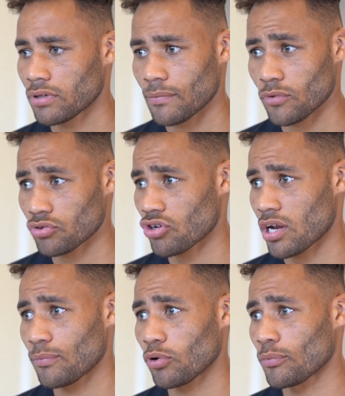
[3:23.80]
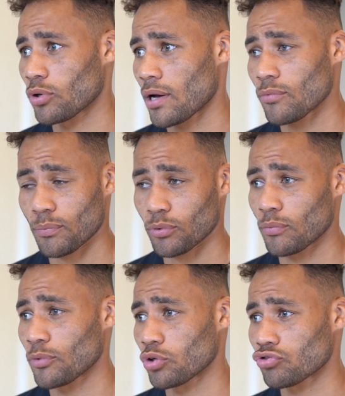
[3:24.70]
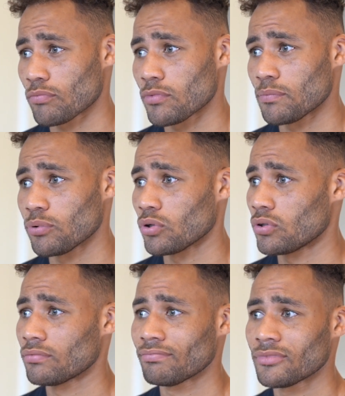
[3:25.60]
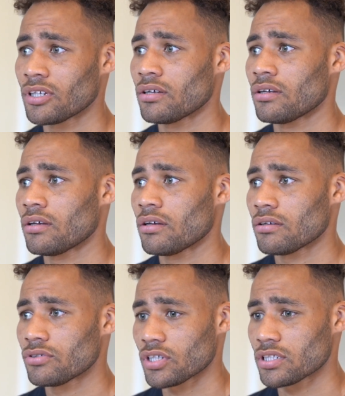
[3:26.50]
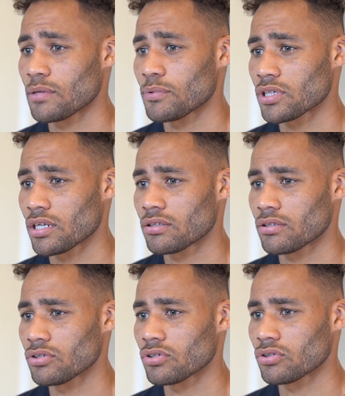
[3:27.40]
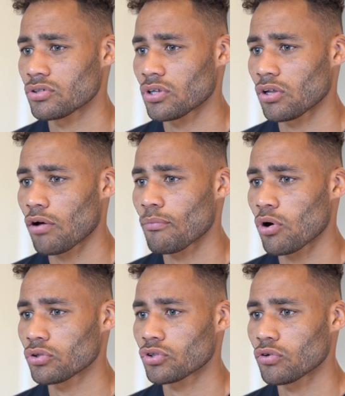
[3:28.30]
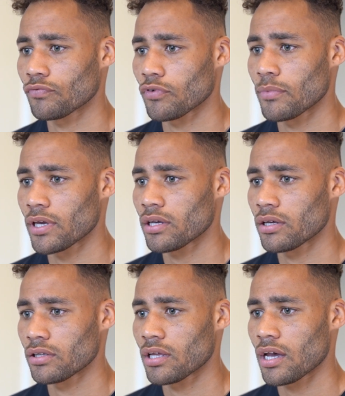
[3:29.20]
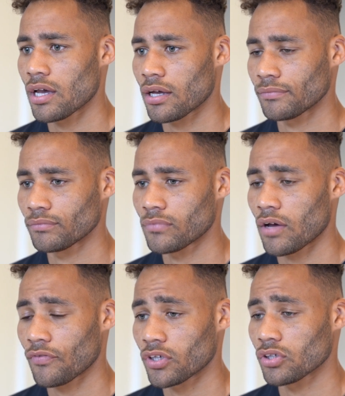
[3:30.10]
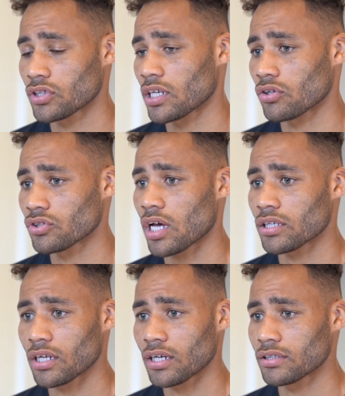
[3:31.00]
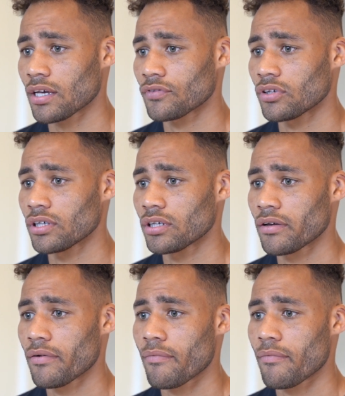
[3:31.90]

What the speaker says: I'm not blowing my own trumpet, but 60%. There's a lot more to come from me, and I think you'll see it on Saturday night, definitely.